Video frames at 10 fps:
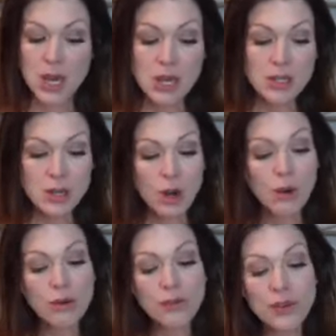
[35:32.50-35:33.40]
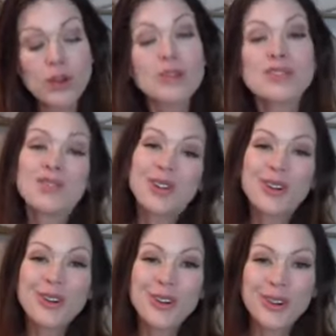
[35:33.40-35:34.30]
So for those of
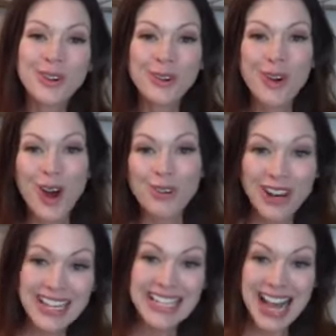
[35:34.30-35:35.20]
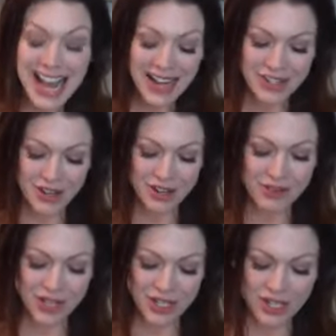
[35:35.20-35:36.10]
you who are ready to act on your
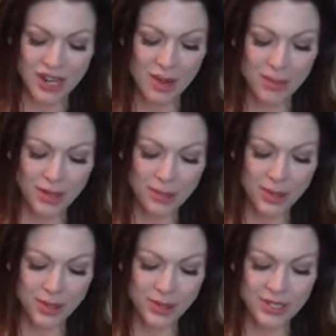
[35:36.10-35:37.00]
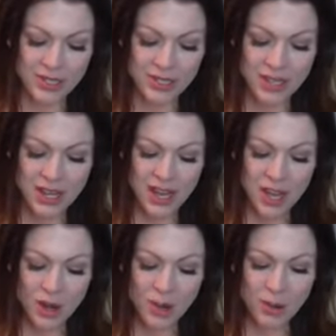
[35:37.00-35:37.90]
vision, I'm going to post
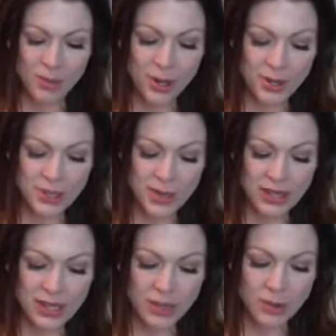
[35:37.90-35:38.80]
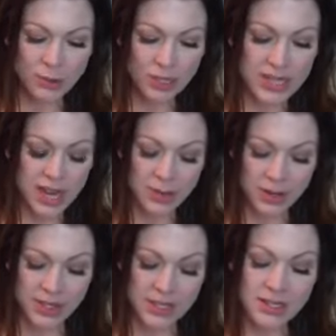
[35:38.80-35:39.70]
my link one more time
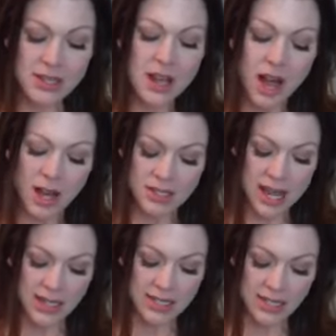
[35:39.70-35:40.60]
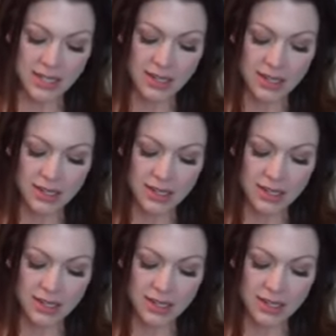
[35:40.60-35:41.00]
here. This is the contact link.